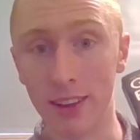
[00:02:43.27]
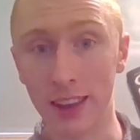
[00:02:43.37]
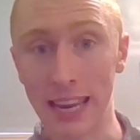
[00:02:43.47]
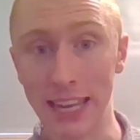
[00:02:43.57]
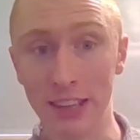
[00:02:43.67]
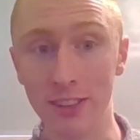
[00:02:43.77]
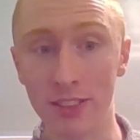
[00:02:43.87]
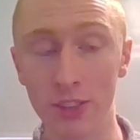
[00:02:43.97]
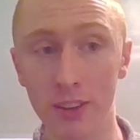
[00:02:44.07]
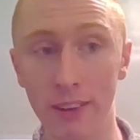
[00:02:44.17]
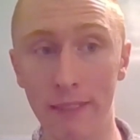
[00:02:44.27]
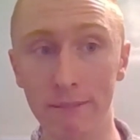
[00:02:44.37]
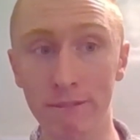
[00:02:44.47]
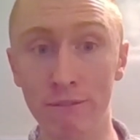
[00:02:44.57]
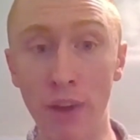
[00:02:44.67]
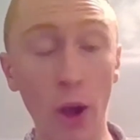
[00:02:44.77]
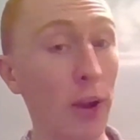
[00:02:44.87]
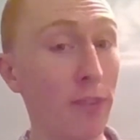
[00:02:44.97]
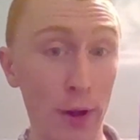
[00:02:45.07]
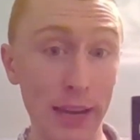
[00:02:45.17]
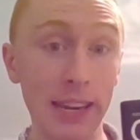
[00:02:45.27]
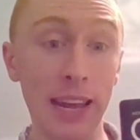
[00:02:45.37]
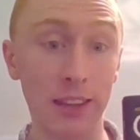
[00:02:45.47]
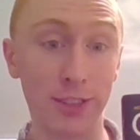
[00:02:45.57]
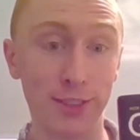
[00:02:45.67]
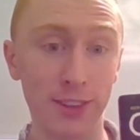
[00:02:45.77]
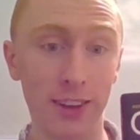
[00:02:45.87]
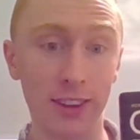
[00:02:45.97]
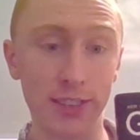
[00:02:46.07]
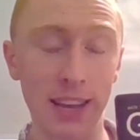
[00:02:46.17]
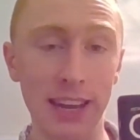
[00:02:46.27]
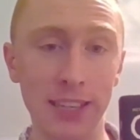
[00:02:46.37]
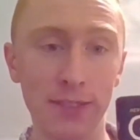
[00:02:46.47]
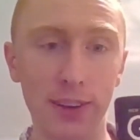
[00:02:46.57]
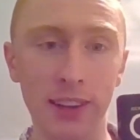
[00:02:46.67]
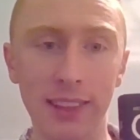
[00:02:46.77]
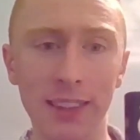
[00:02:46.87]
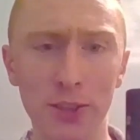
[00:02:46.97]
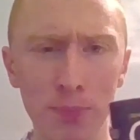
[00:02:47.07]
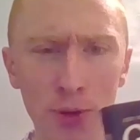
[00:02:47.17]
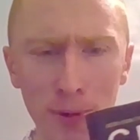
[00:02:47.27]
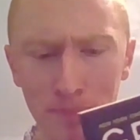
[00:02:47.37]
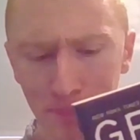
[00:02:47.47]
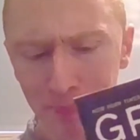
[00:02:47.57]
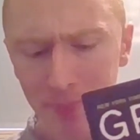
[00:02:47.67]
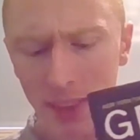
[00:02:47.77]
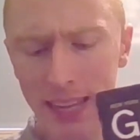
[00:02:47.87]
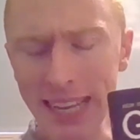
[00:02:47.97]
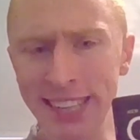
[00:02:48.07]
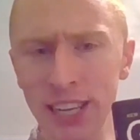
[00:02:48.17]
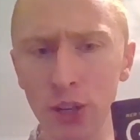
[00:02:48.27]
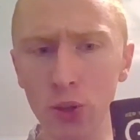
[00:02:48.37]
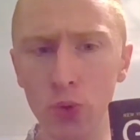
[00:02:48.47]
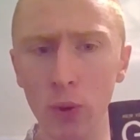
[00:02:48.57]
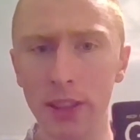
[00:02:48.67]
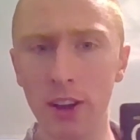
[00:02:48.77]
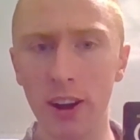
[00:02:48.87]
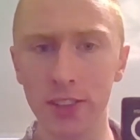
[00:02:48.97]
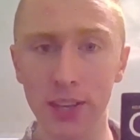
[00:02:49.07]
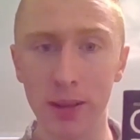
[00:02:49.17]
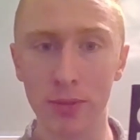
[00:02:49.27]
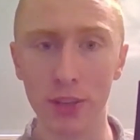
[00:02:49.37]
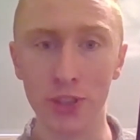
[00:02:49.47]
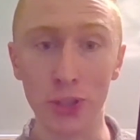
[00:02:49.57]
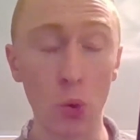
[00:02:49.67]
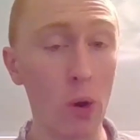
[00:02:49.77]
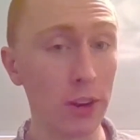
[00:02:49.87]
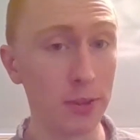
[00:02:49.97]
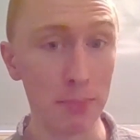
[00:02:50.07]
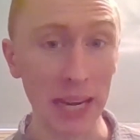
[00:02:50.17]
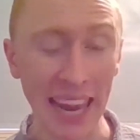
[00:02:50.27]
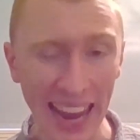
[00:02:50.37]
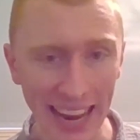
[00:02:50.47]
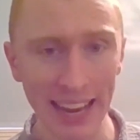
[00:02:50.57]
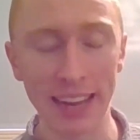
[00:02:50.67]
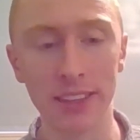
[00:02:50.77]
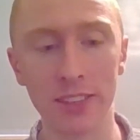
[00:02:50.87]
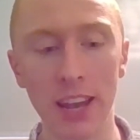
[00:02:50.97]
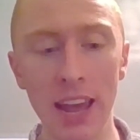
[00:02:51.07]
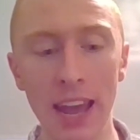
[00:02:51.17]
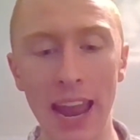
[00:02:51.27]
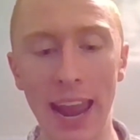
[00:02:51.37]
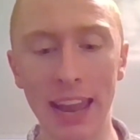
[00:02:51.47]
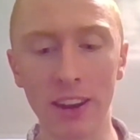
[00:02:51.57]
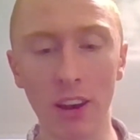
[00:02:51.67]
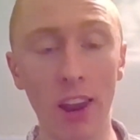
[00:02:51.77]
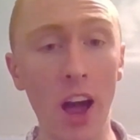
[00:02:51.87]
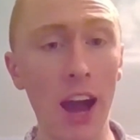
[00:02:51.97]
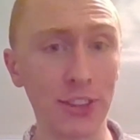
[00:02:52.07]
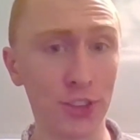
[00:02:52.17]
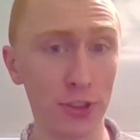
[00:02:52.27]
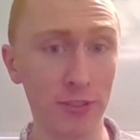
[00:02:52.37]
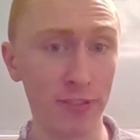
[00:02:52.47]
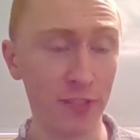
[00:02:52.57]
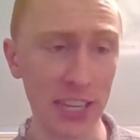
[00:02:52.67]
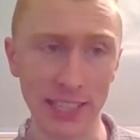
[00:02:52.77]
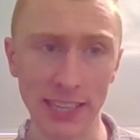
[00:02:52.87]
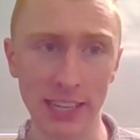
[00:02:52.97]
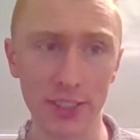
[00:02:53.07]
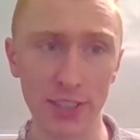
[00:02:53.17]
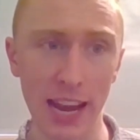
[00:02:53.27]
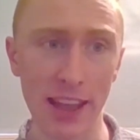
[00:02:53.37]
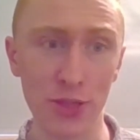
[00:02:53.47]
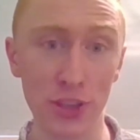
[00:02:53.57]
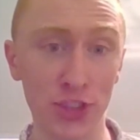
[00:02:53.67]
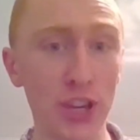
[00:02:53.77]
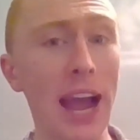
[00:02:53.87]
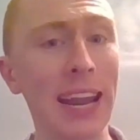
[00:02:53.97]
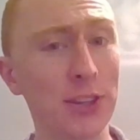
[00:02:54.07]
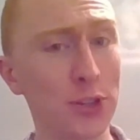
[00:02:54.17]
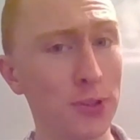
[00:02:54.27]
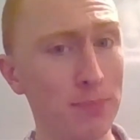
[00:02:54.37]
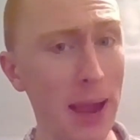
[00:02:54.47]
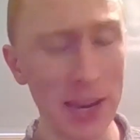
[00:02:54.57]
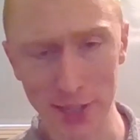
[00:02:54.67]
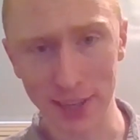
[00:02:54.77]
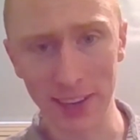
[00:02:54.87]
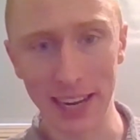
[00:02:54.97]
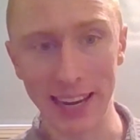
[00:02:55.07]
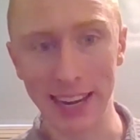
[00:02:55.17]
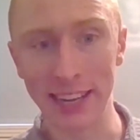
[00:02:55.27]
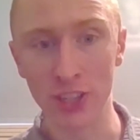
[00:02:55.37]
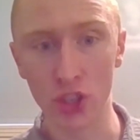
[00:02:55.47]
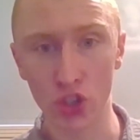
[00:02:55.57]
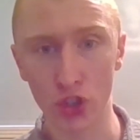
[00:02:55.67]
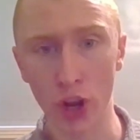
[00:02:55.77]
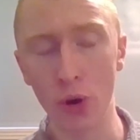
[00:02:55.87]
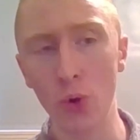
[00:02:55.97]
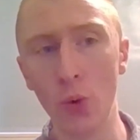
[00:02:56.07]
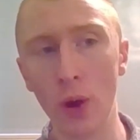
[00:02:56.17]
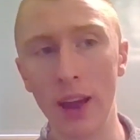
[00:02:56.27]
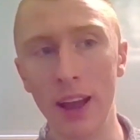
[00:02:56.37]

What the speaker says: is very, very dense scientifically. This book deals with concepts such as quantum mechanics and lots of physics, and the science basically is so